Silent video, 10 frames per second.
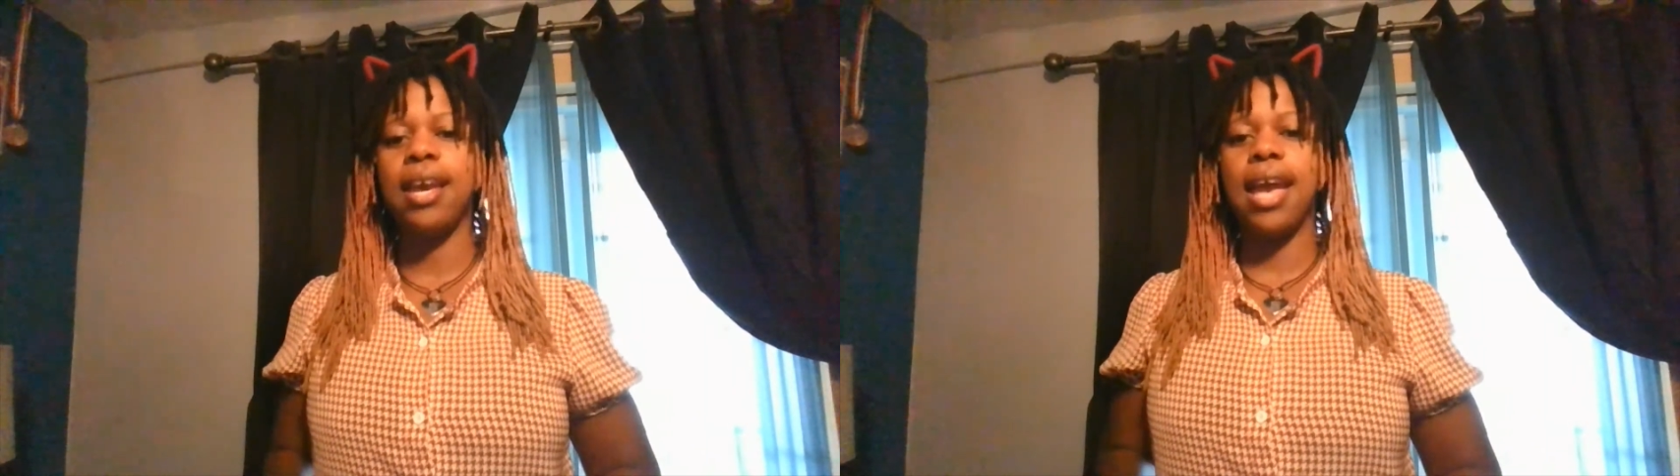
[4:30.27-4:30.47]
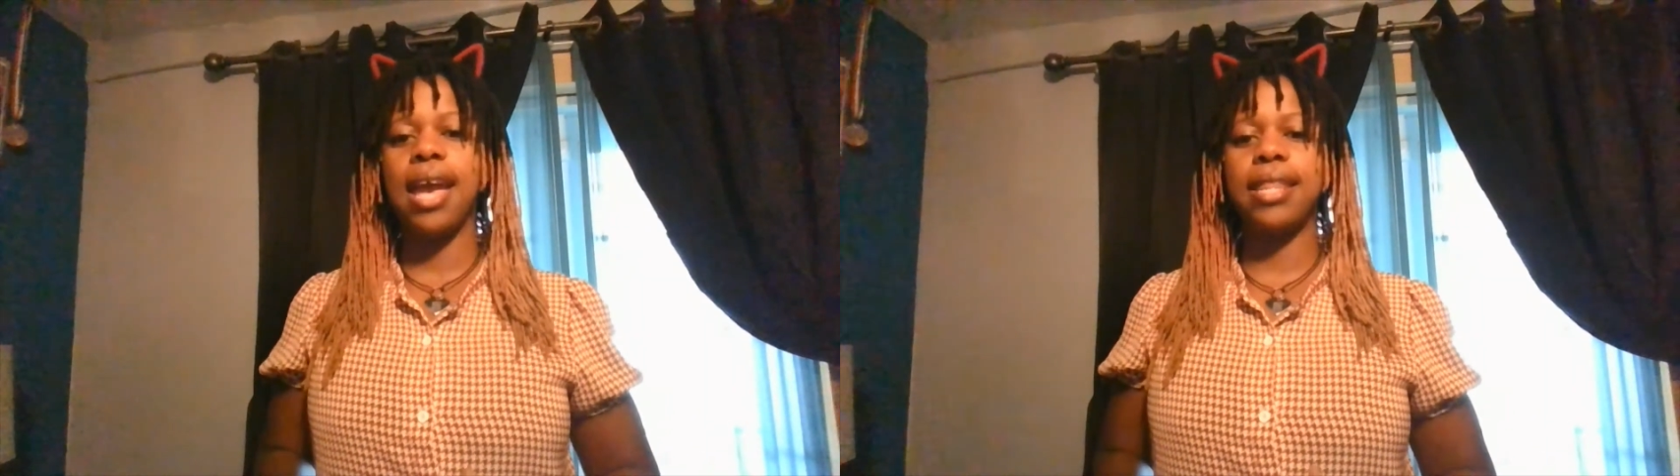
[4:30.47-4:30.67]

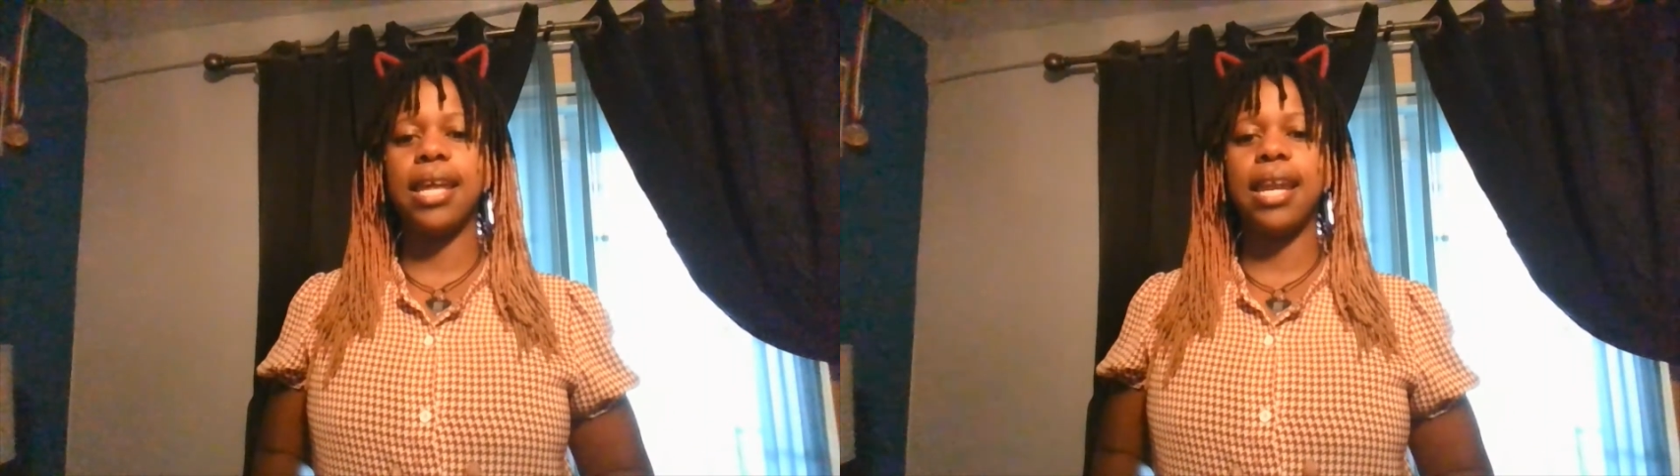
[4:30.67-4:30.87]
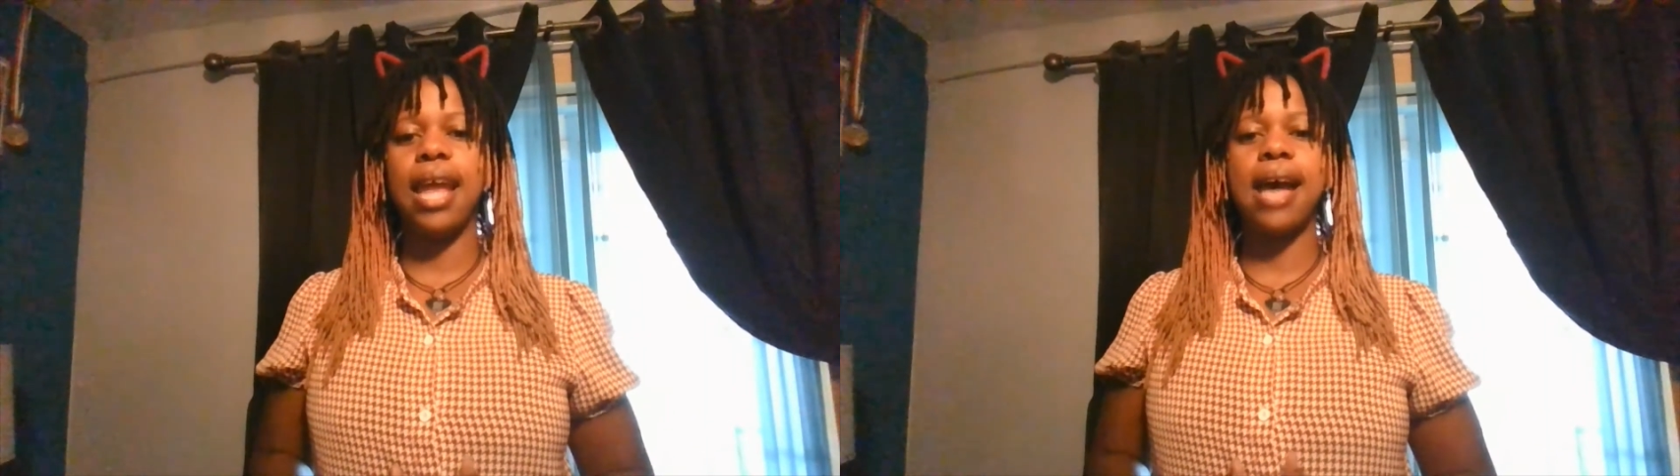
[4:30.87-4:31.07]
And
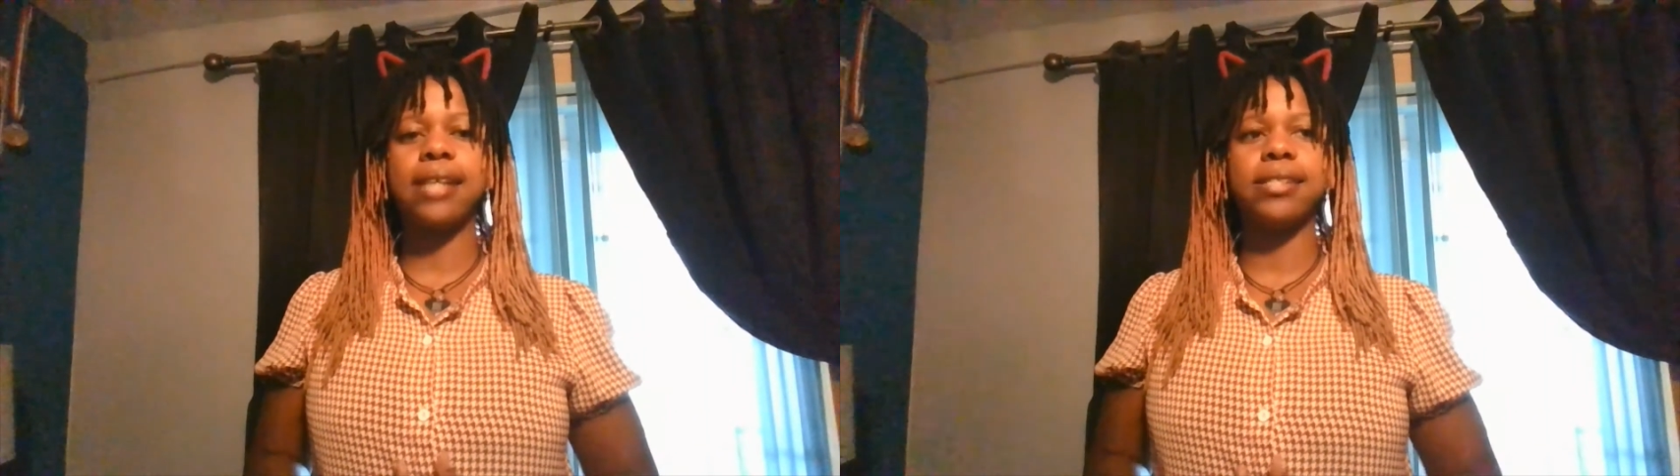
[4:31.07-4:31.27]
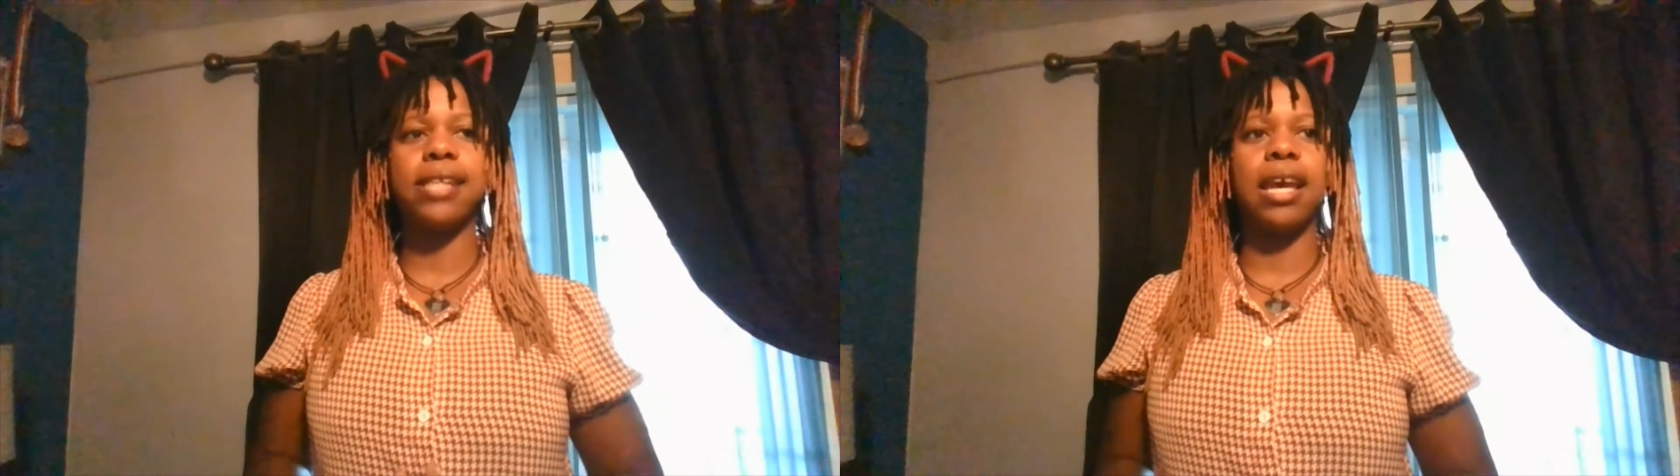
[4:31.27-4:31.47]
then
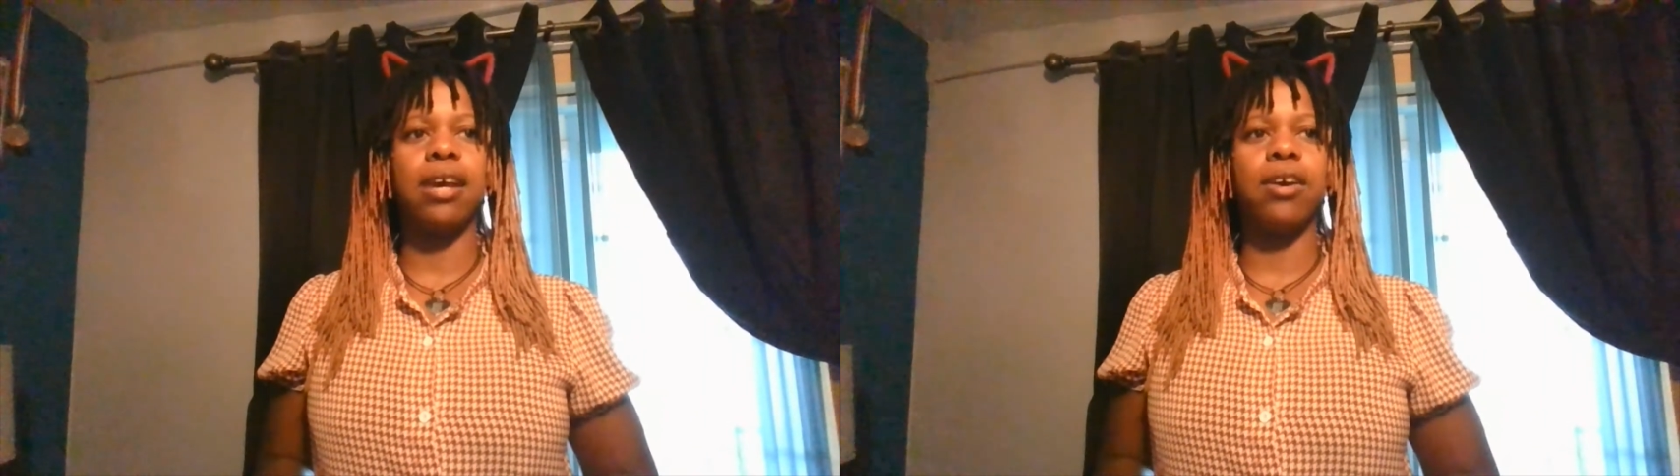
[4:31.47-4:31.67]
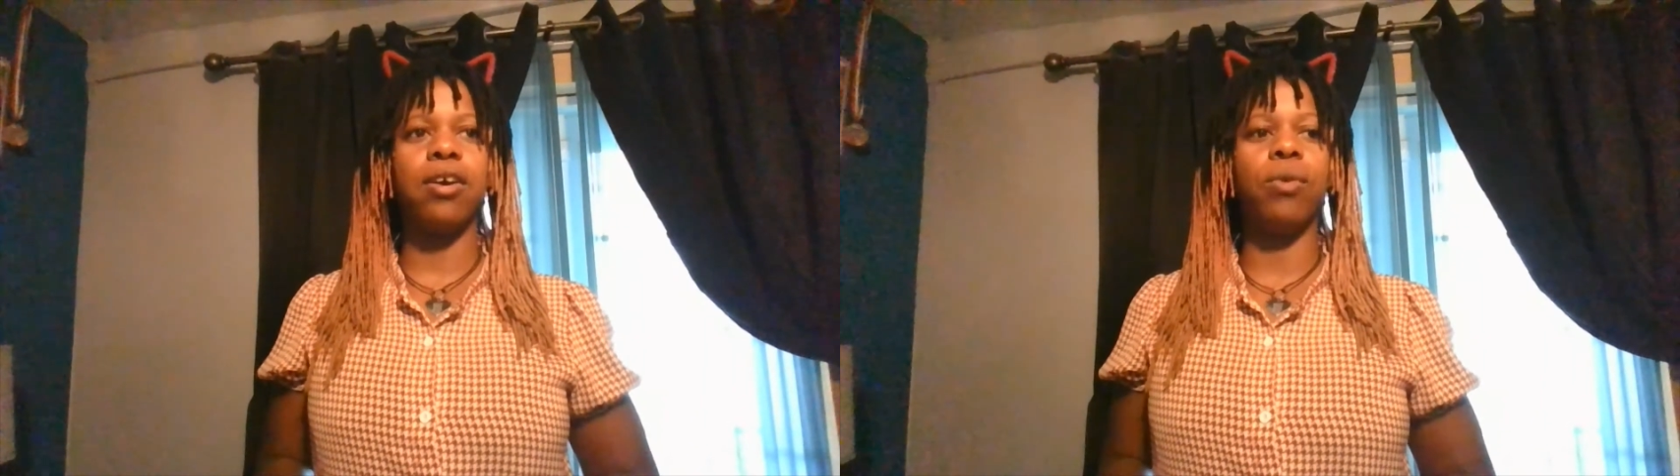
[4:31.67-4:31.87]
as I get
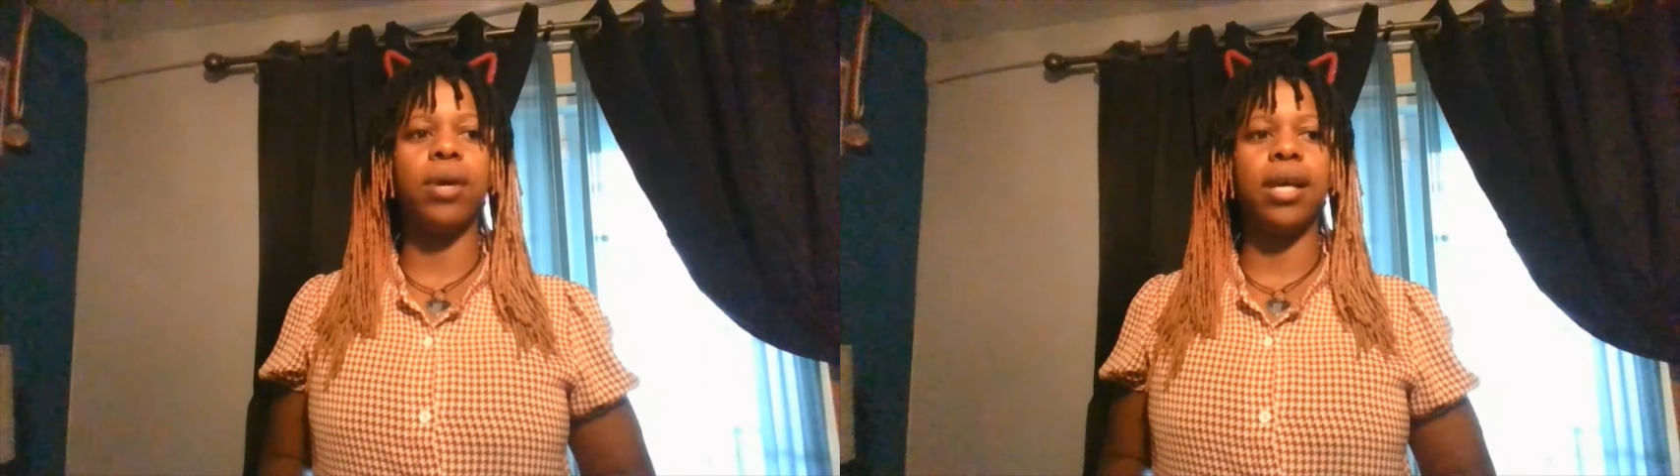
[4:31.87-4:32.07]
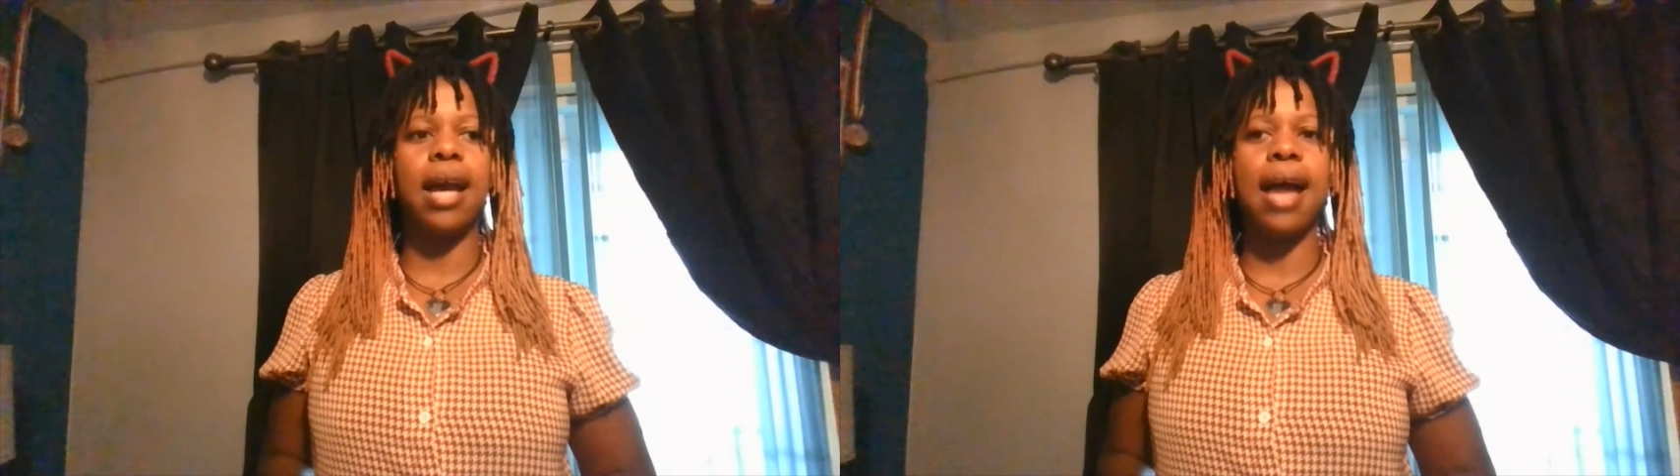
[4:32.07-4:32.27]
going,